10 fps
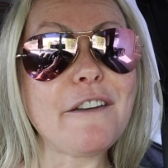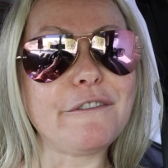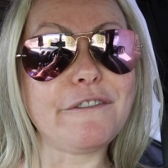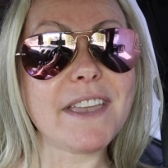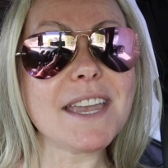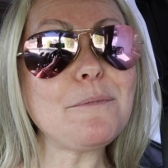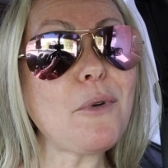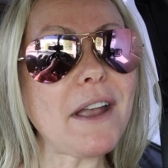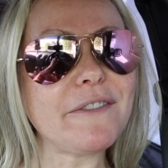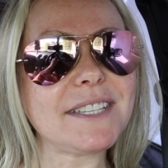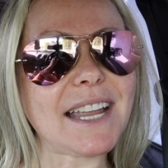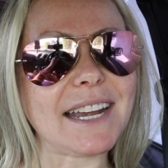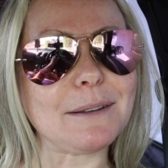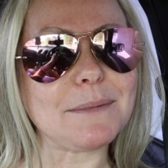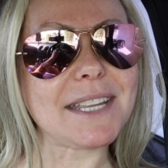vegan breakfast
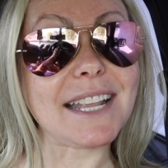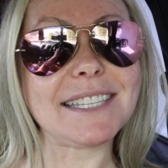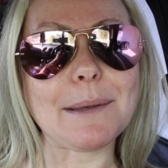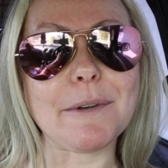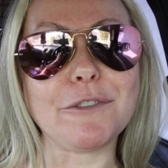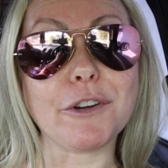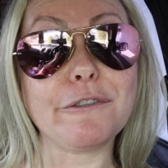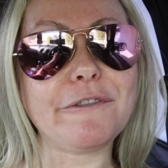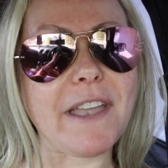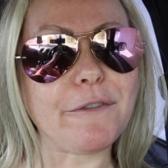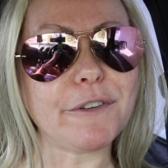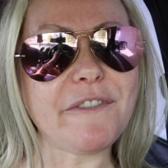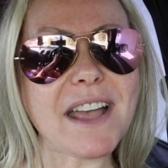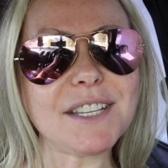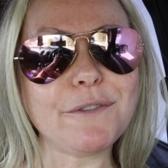items at some of your favorite
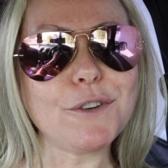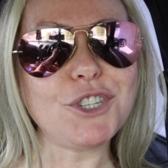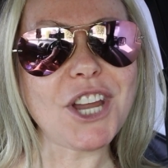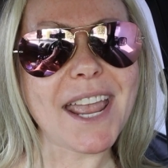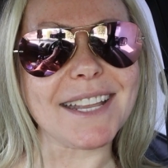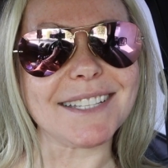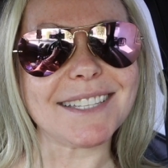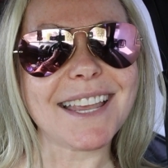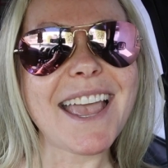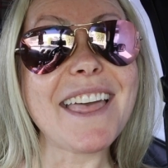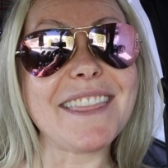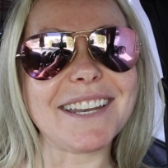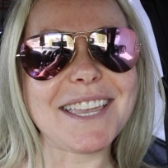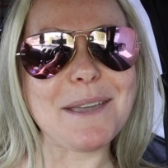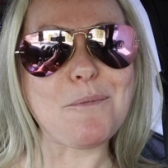fast food chains,
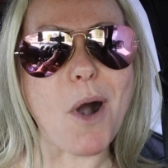then keep